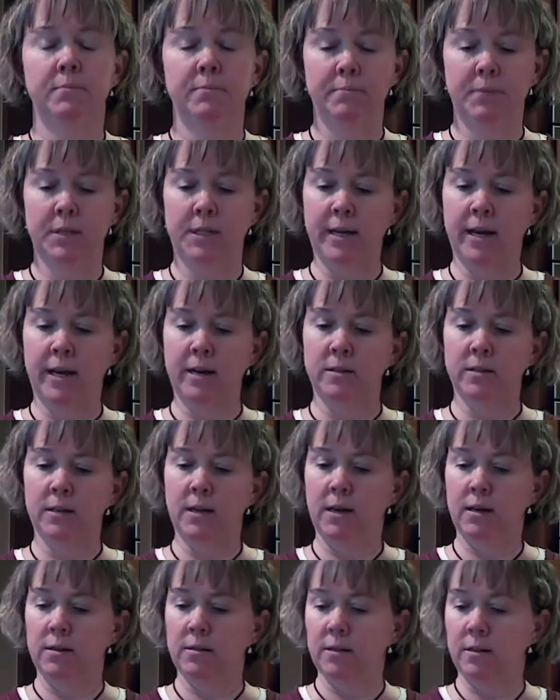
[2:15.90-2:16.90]
potato
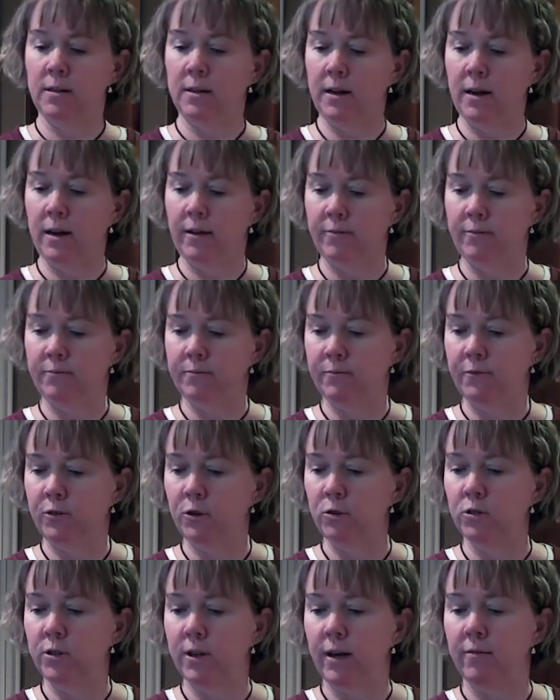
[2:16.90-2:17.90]
skins and then I
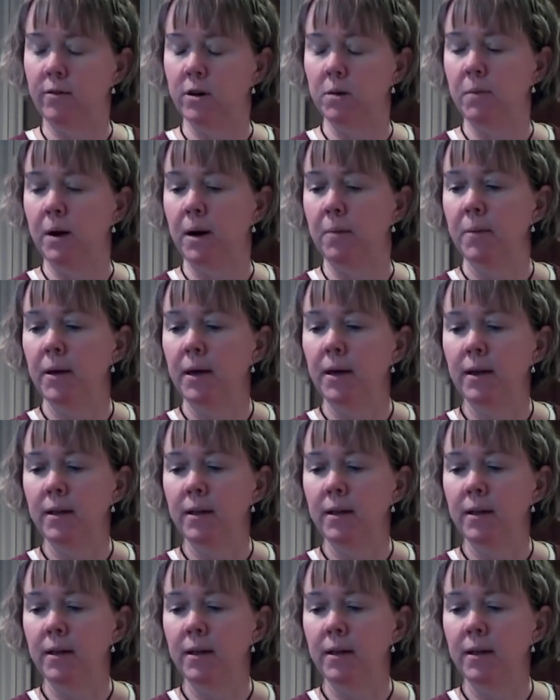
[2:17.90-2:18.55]
food savored them up.